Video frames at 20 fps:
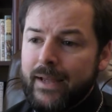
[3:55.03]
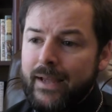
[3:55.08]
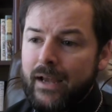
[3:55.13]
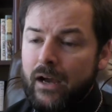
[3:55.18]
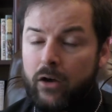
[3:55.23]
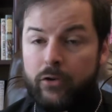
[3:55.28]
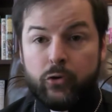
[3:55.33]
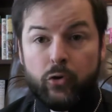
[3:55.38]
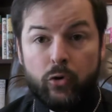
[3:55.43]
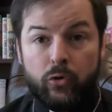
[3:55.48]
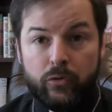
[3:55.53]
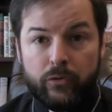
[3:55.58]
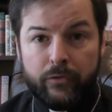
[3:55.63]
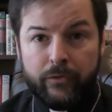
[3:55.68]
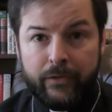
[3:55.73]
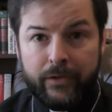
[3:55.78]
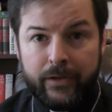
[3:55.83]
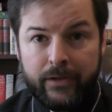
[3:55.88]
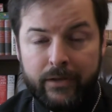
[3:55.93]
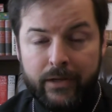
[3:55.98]
under
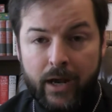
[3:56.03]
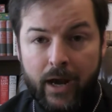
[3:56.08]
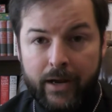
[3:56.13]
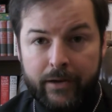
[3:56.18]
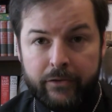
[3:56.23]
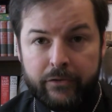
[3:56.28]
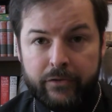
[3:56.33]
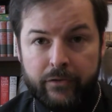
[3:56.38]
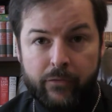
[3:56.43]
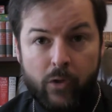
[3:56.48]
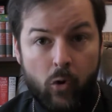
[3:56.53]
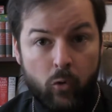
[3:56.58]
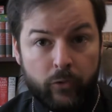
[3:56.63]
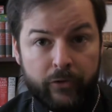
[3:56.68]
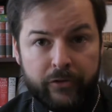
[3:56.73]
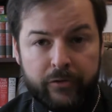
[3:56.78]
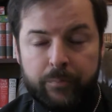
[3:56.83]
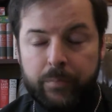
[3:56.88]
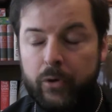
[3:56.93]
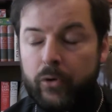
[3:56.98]
the guidance of the Holy
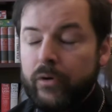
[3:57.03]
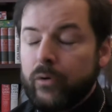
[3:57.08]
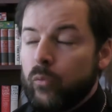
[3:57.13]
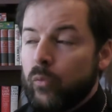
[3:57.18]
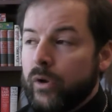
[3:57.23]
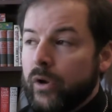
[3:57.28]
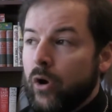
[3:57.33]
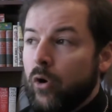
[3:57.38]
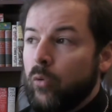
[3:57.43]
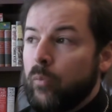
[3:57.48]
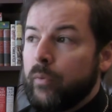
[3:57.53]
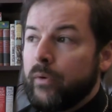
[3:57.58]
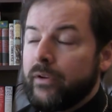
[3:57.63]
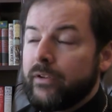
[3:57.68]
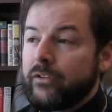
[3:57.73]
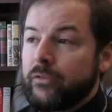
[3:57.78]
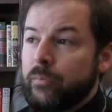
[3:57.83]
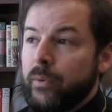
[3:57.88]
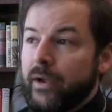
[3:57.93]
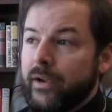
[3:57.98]
Spirit, we hope and
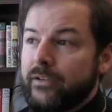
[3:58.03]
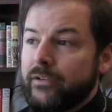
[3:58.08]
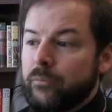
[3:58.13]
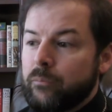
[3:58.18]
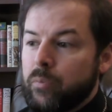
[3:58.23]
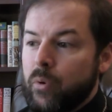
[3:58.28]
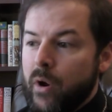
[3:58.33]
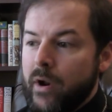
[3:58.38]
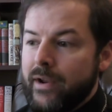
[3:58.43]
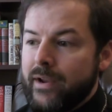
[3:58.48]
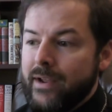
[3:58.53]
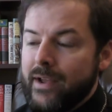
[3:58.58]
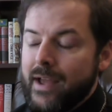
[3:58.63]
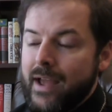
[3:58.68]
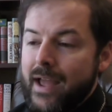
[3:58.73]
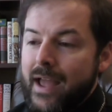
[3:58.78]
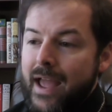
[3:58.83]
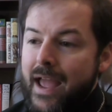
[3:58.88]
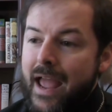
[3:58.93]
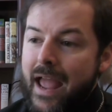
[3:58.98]
expect and pray.
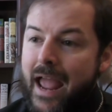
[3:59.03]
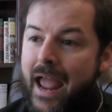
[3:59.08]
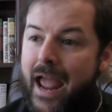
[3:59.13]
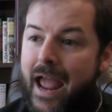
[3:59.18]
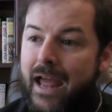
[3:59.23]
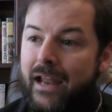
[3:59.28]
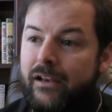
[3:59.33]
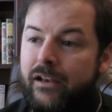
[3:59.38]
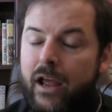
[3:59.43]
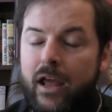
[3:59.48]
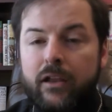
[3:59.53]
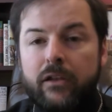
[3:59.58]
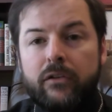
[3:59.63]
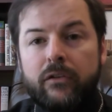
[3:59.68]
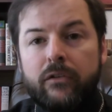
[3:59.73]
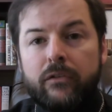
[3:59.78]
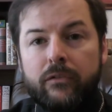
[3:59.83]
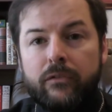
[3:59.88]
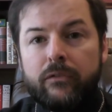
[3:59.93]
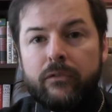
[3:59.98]

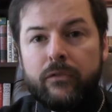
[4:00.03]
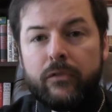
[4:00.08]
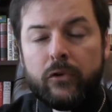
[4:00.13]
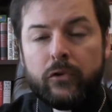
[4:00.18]
And the